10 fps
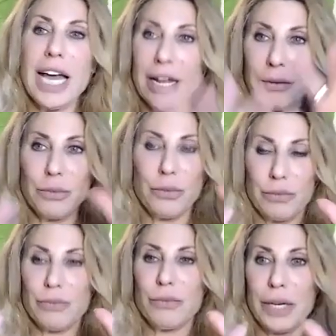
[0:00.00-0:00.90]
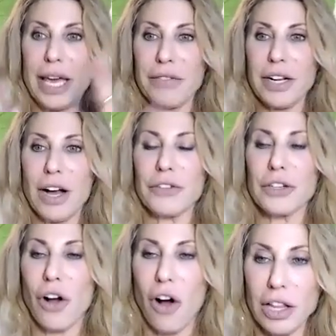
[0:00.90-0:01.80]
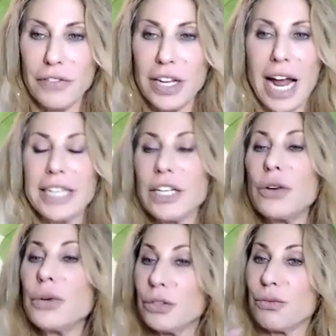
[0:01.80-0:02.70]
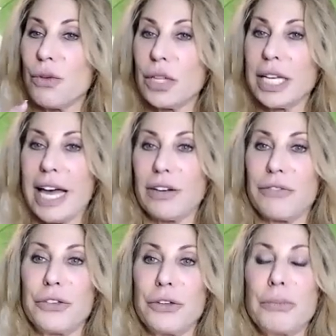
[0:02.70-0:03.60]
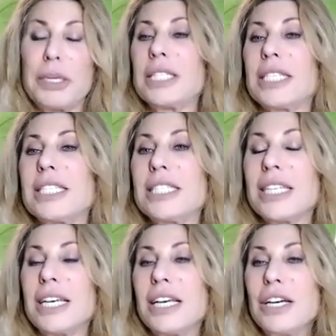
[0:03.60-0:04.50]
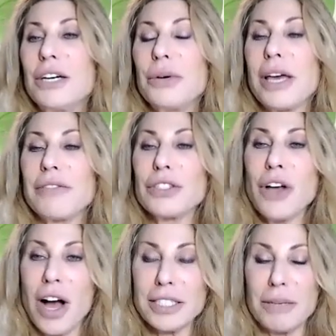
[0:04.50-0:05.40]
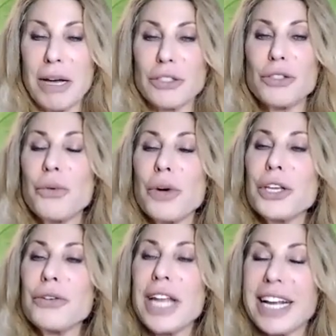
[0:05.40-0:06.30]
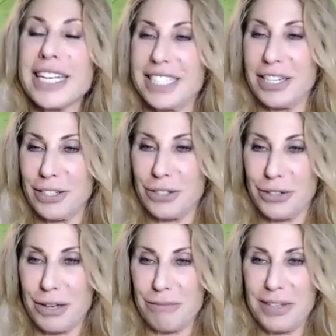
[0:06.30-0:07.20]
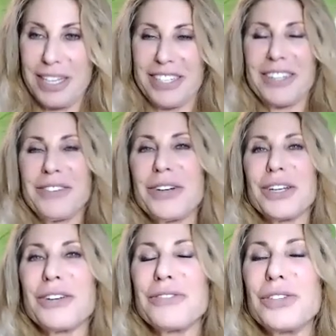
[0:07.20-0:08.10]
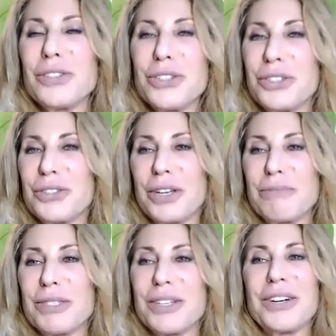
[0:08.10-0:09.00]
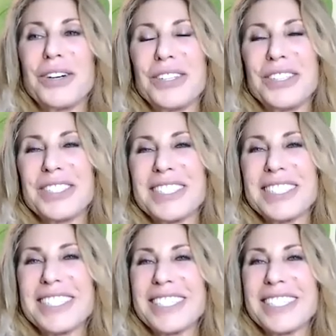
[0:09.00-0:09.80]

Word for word: And we haven't covered all of it. I know he's rolling out a few pieces we haven't talked about. So, what are you next dare to dream, Peter? are your future dreams and goals?